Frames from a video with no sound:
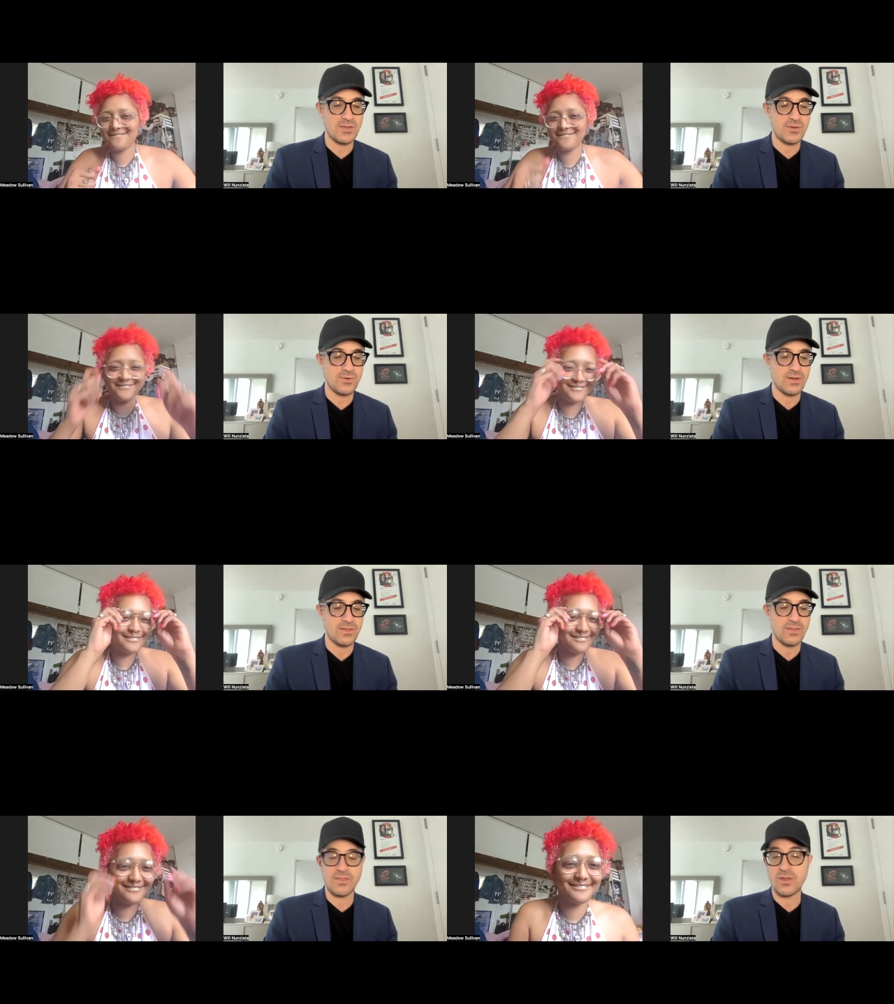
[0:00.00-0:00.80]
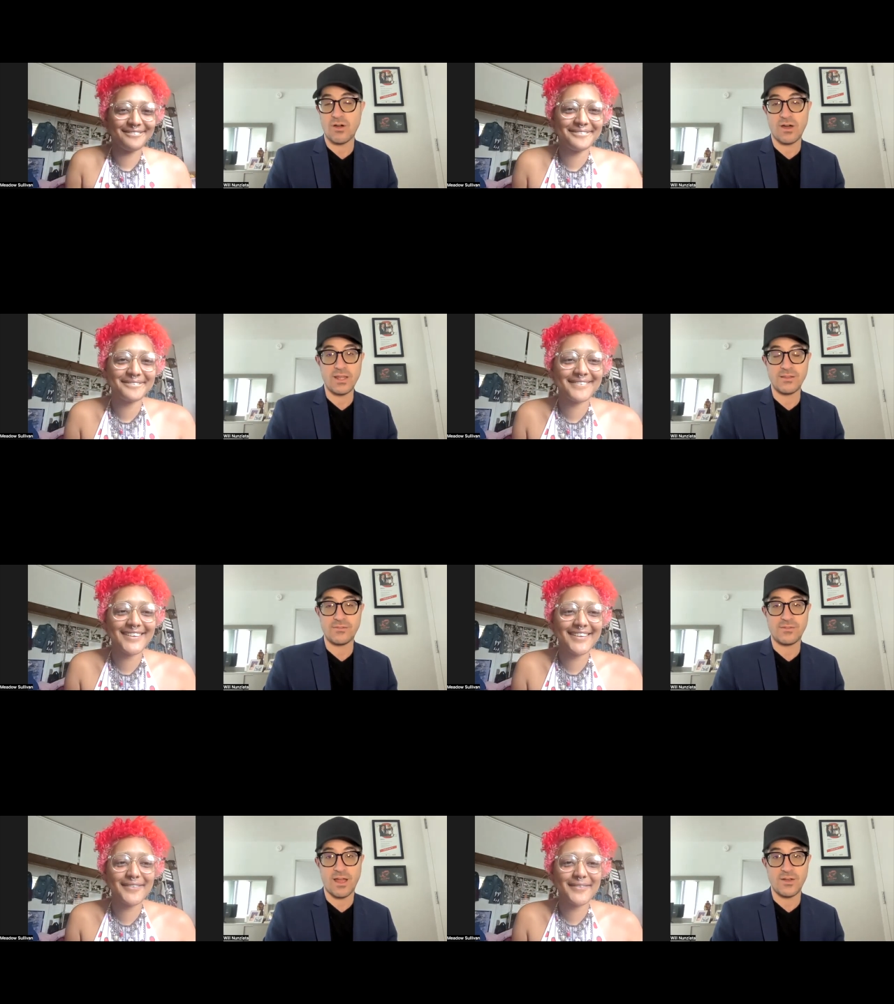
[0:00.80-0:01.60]
Speaker 1: you. The
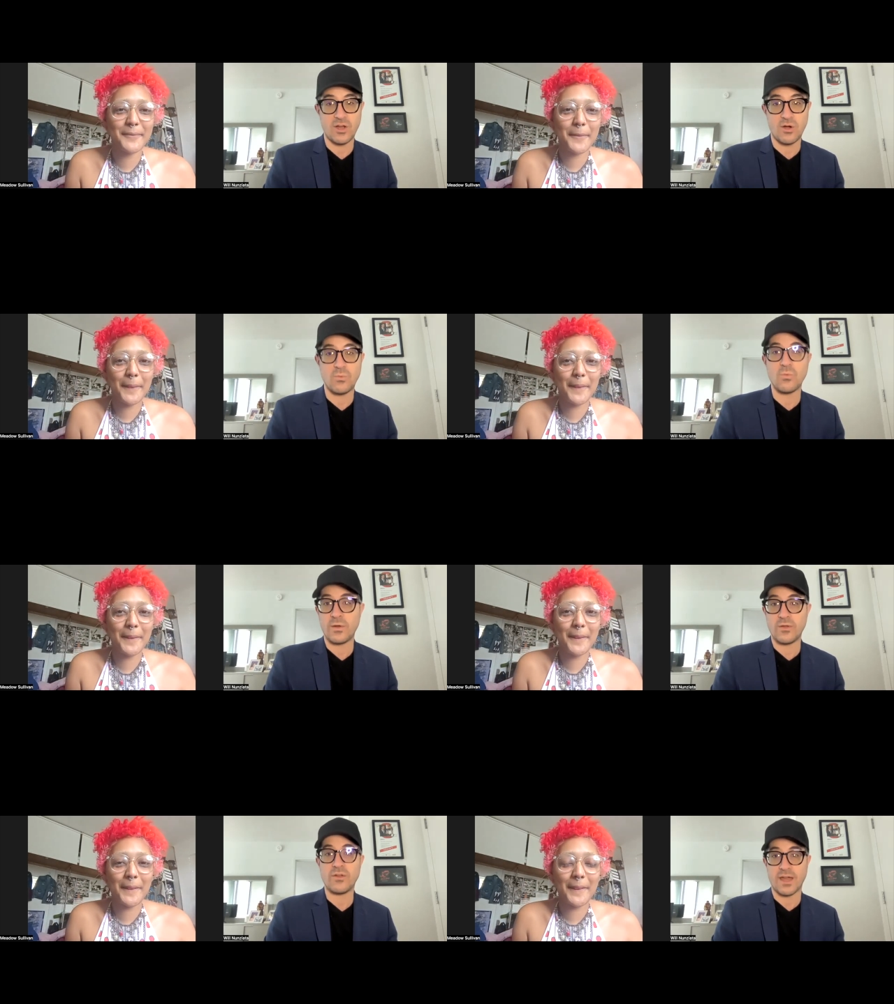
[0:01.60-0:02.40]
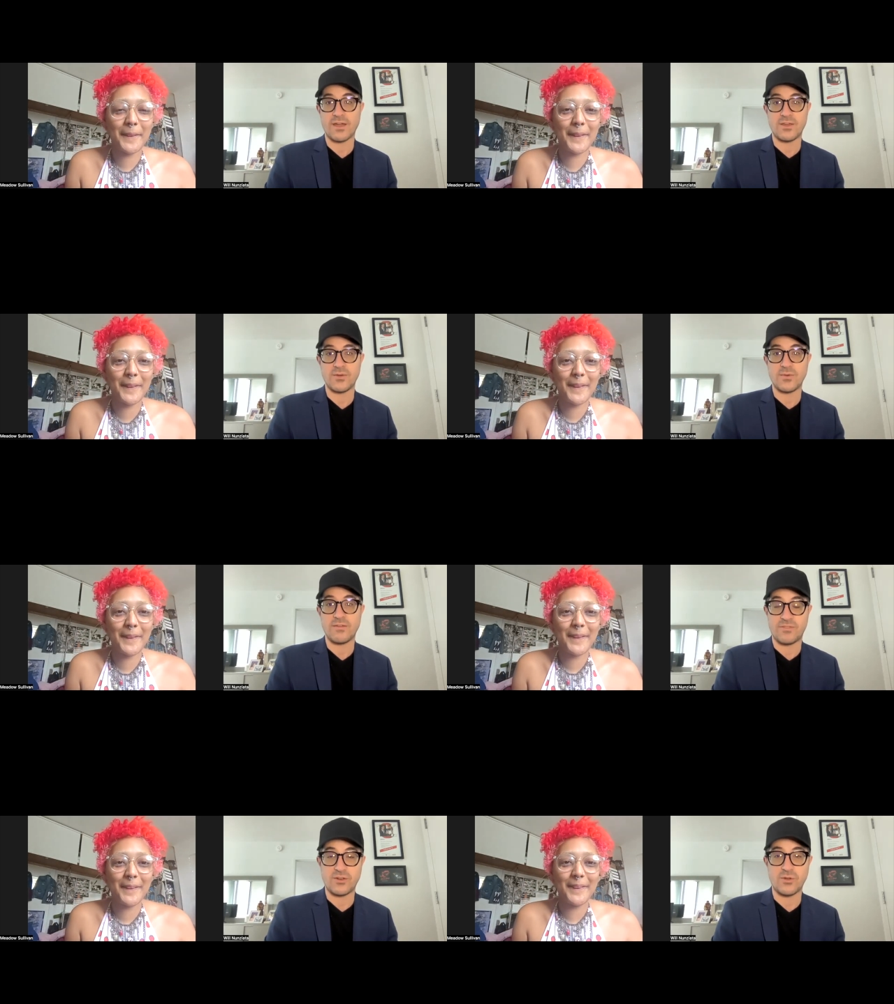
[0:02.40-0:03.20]
audience I know will get you
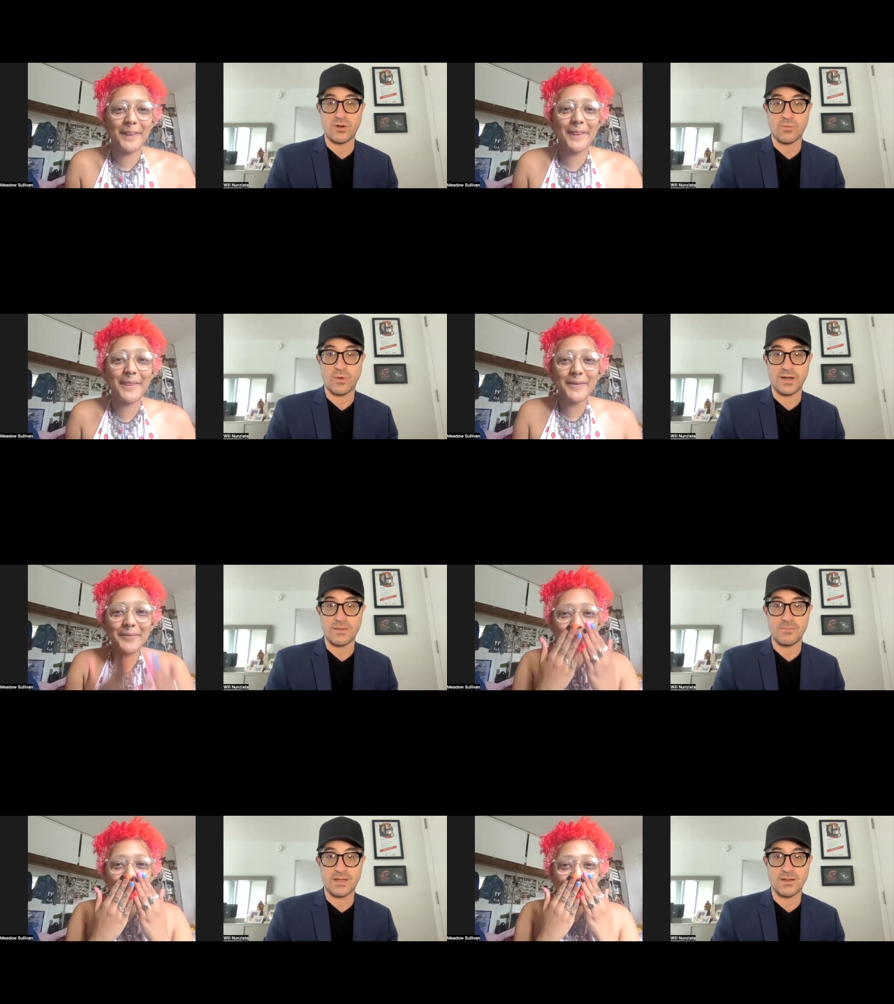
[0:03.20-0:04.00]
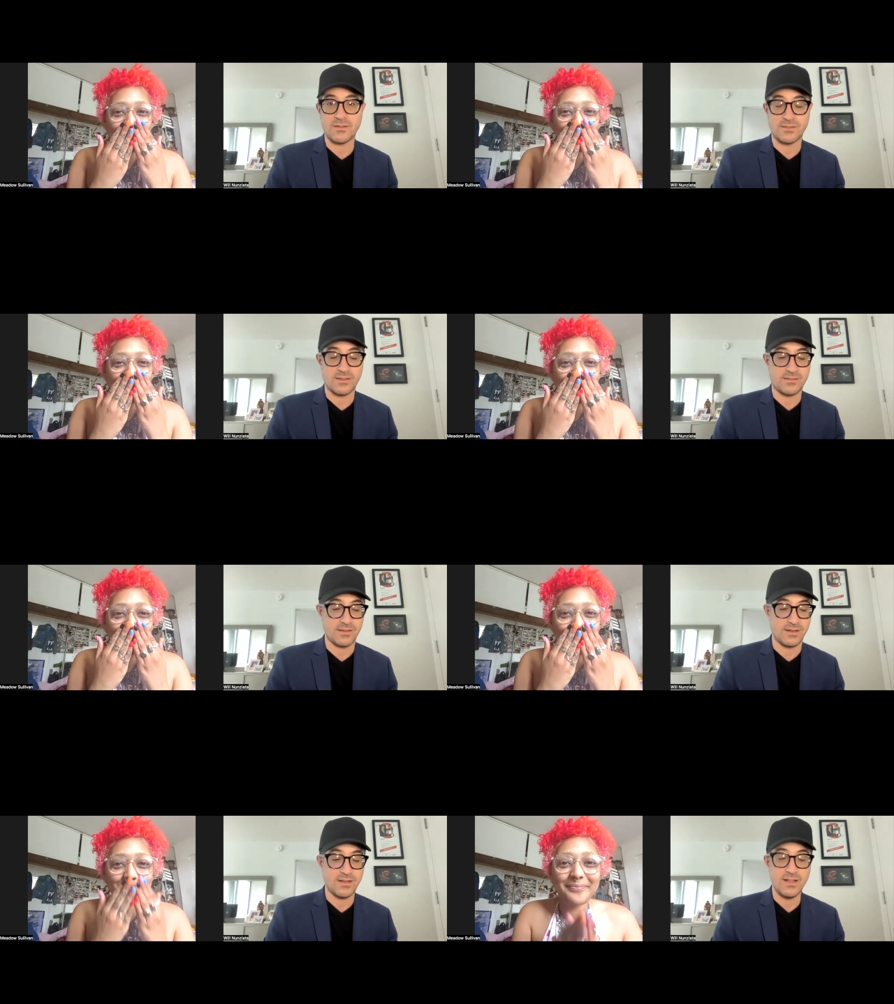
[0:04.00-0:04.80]
if they don't already, because
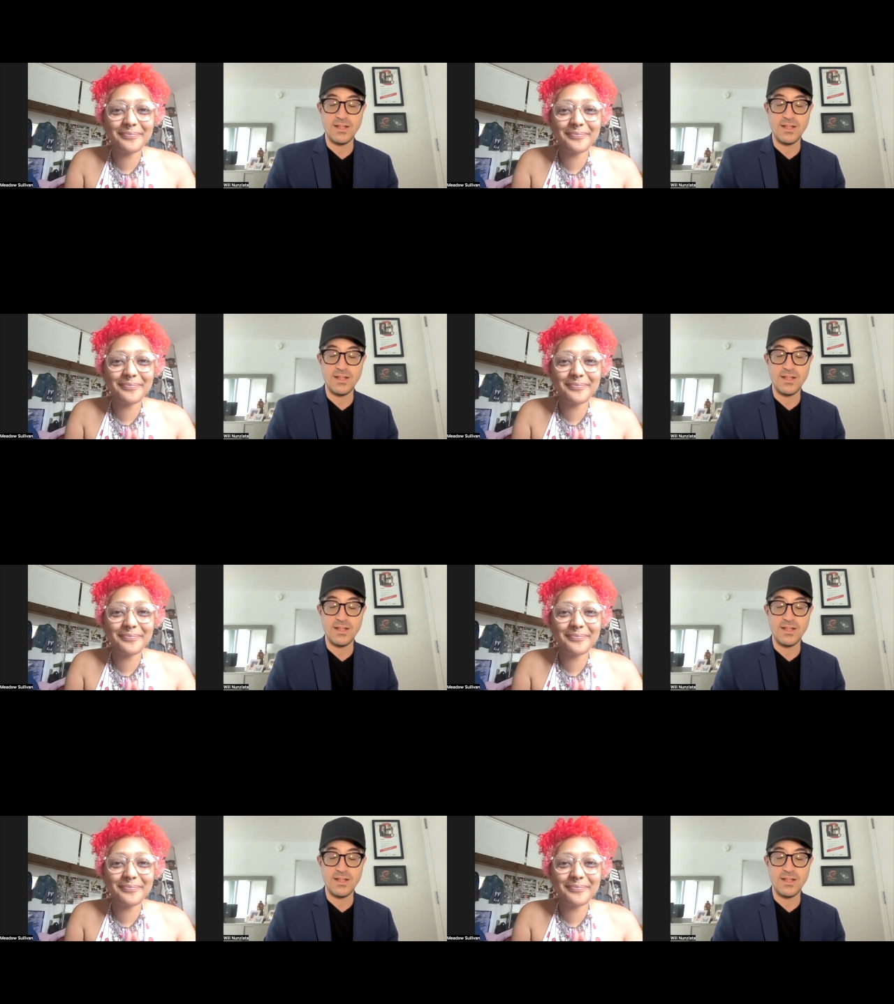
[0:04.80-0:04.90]
listen,